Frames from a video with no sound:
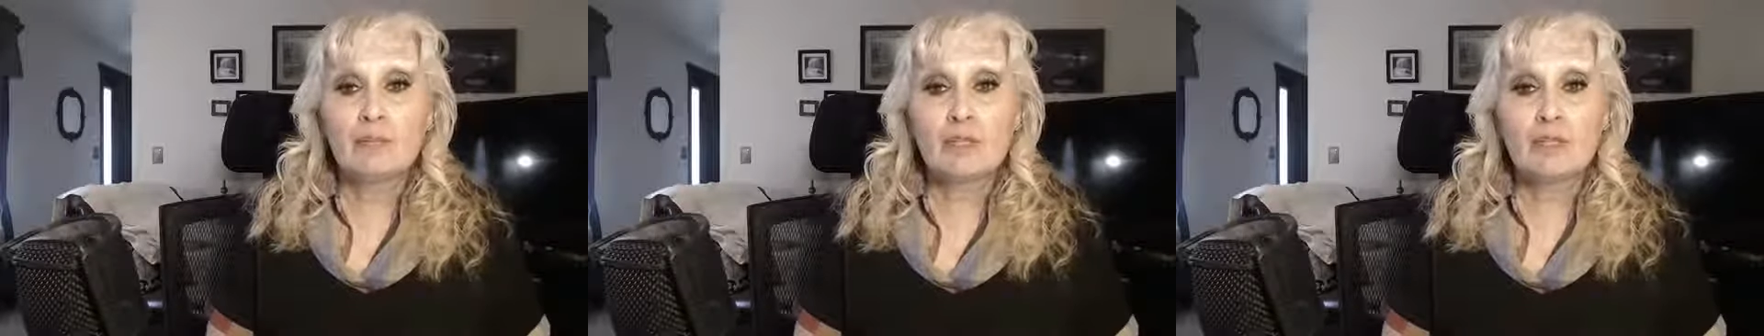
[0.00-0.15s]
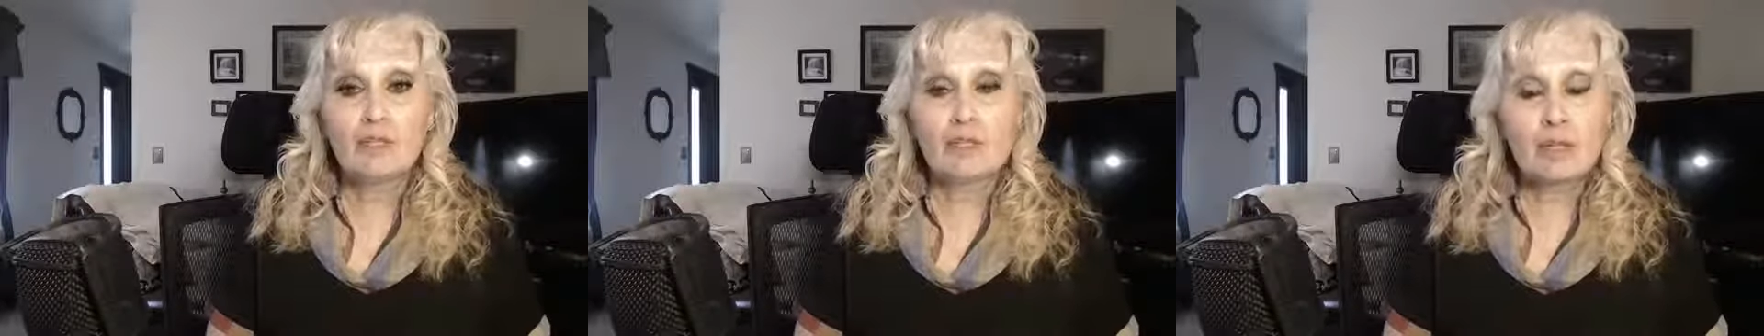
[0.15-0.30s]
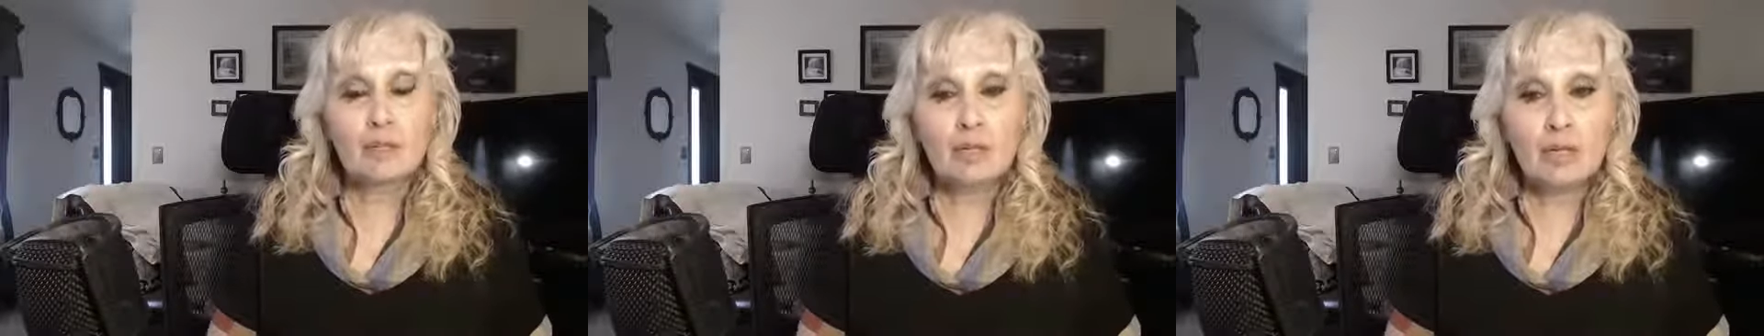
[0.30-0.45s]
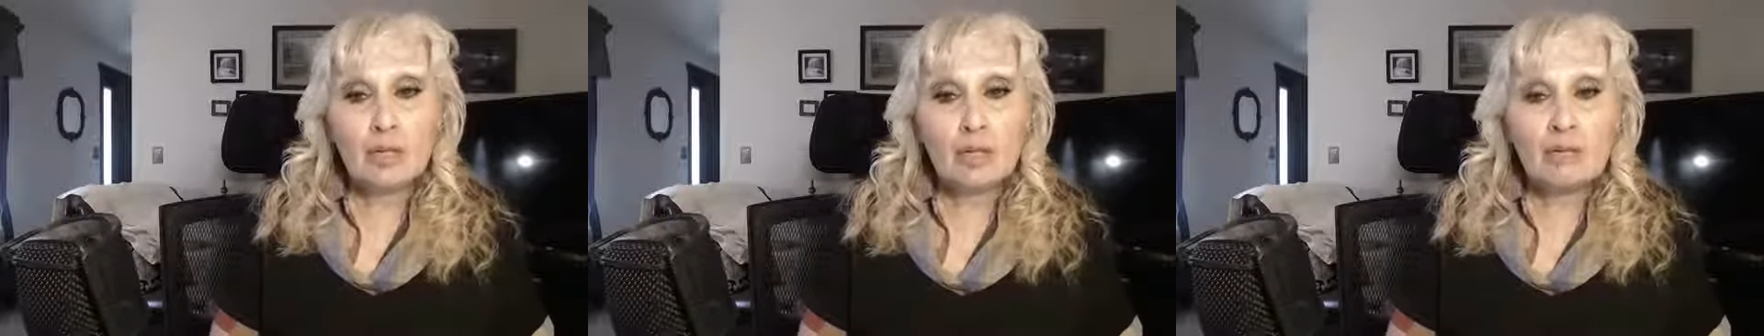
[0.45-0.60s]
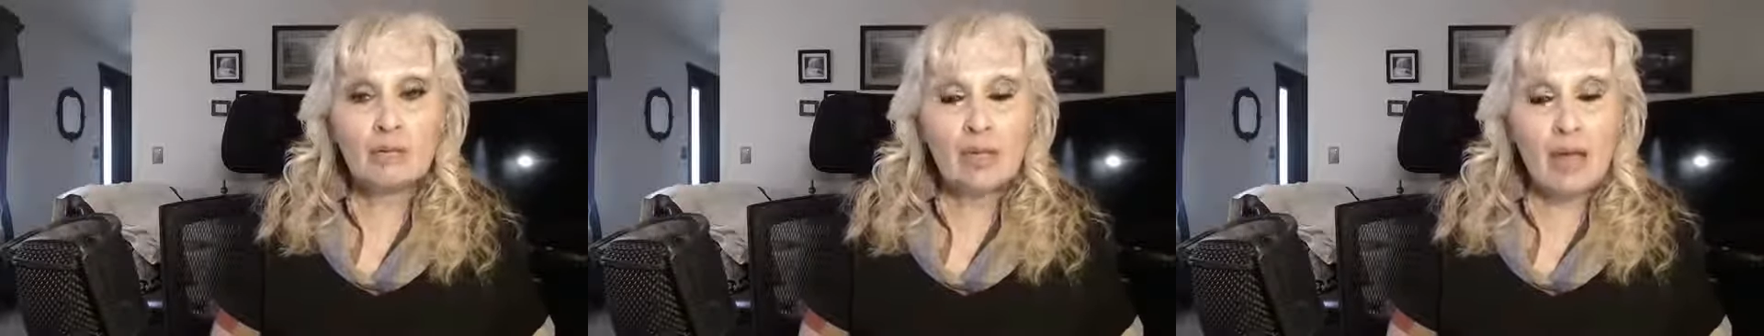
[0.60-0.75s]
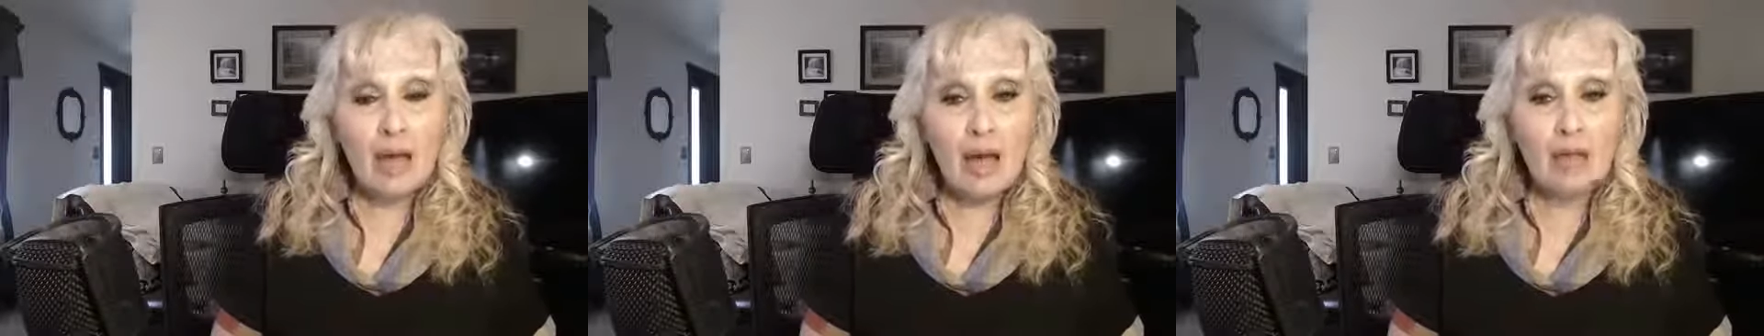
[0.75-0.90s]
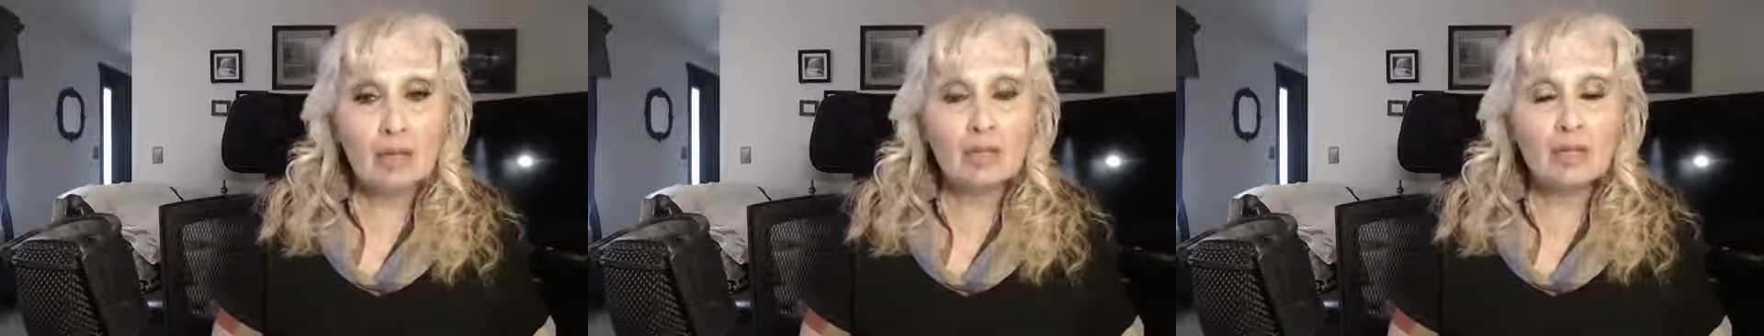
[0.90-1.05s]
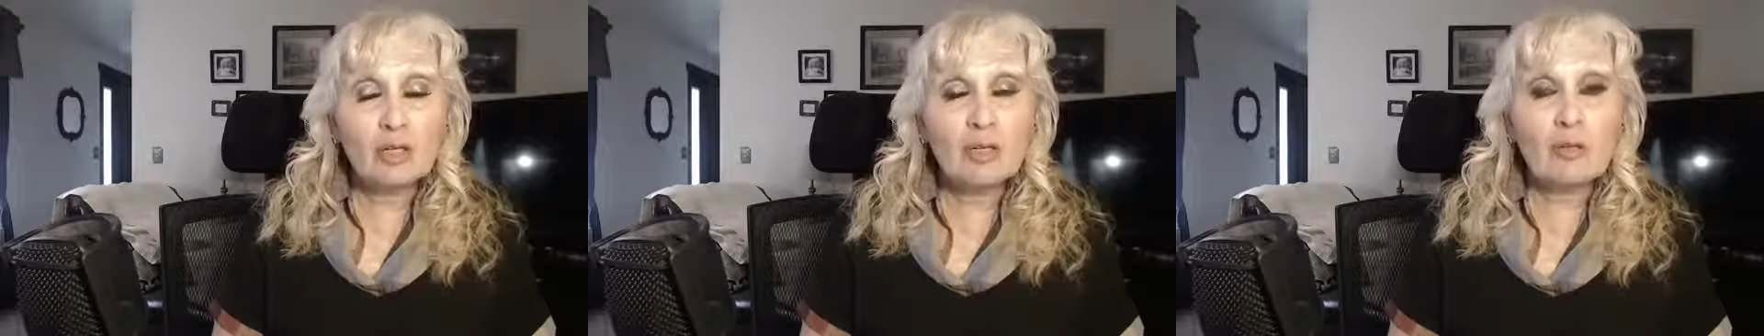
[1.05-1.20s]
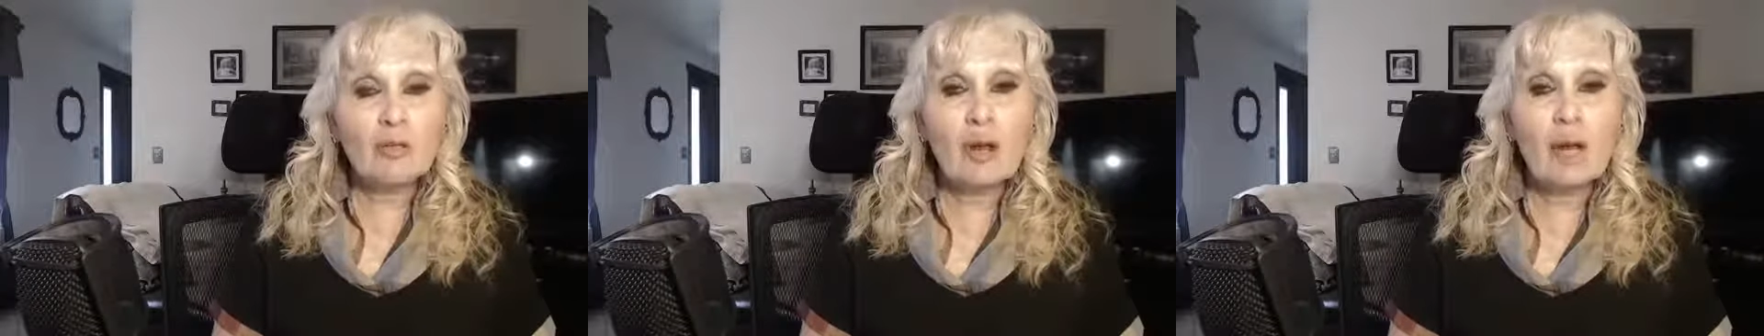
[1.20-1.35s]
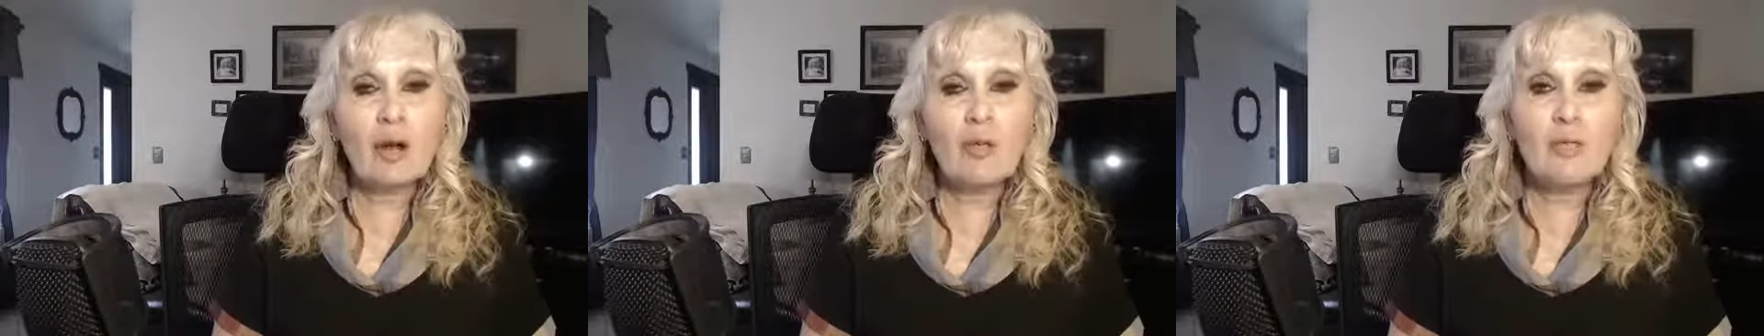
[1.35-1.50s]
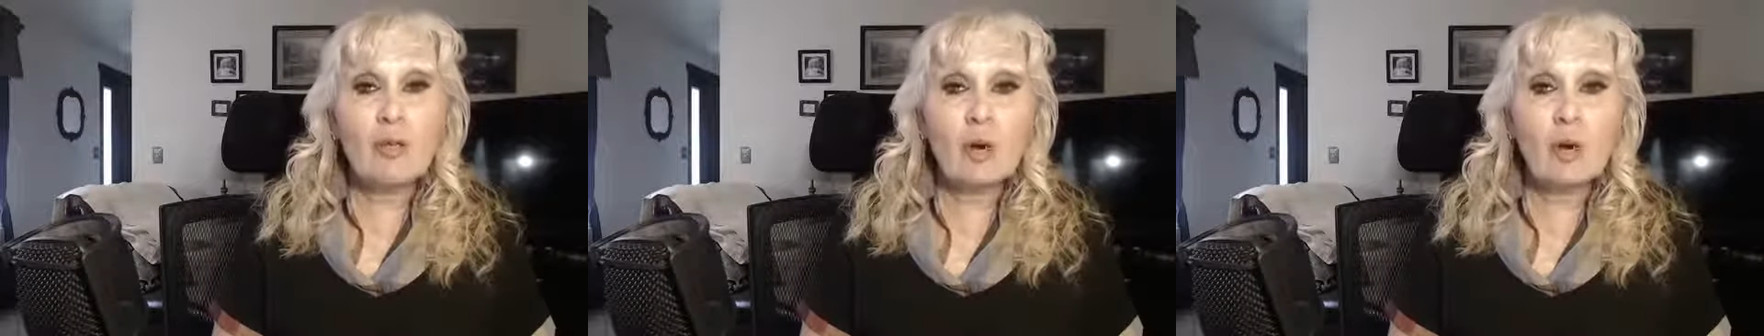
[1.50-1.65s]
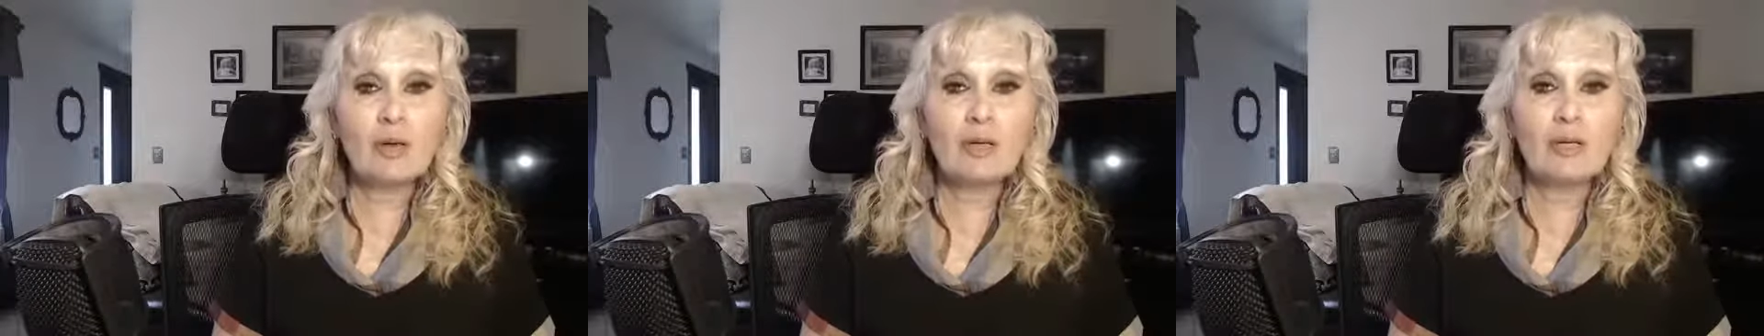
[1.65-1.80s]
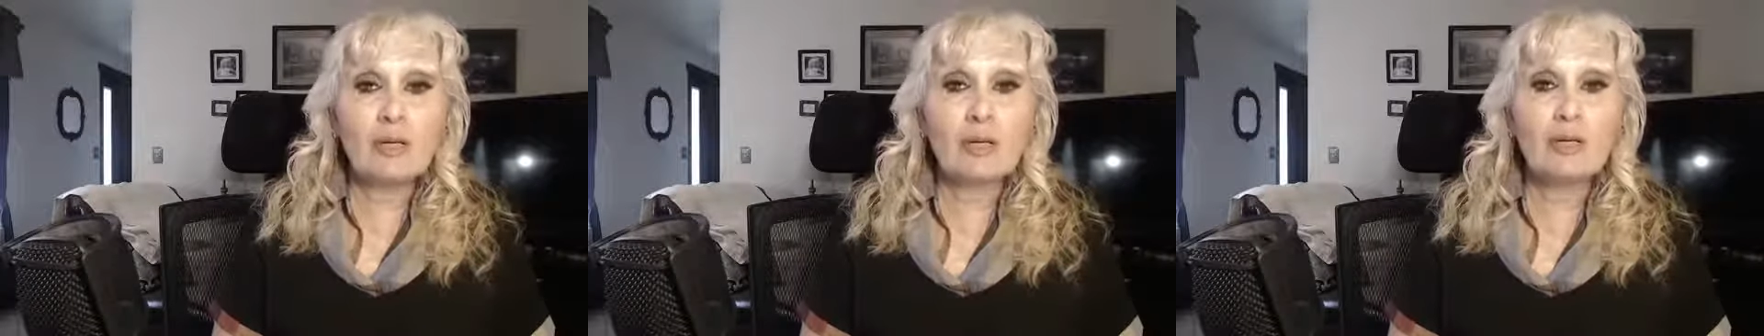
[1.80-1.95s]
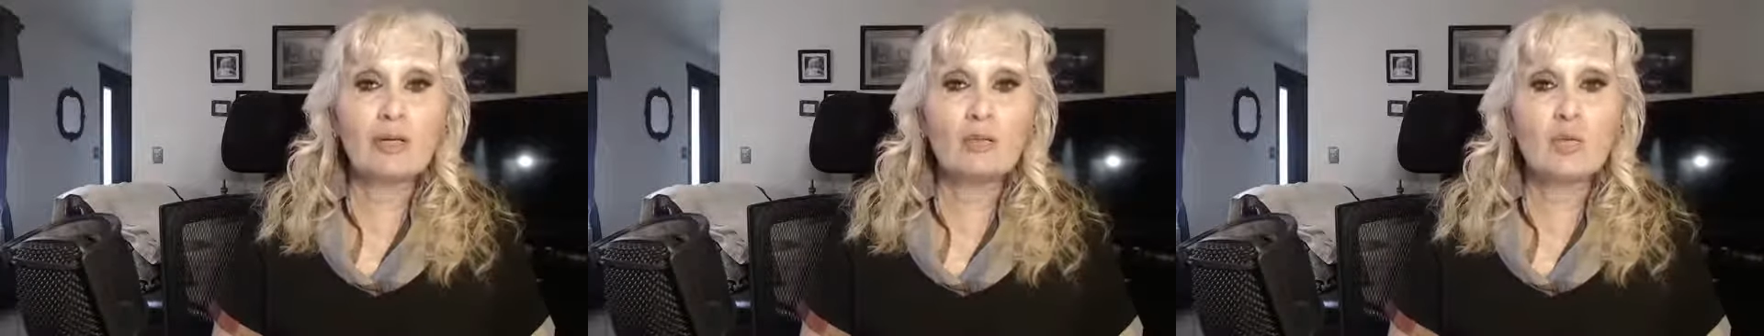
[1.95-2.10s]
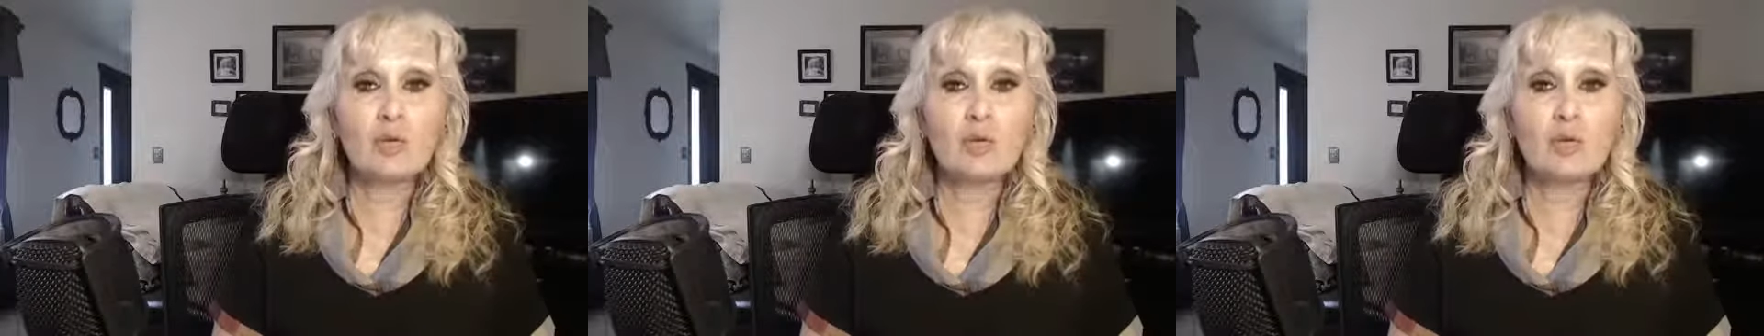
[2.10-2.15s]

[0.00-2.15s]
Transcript: So look at that. Look at how marketing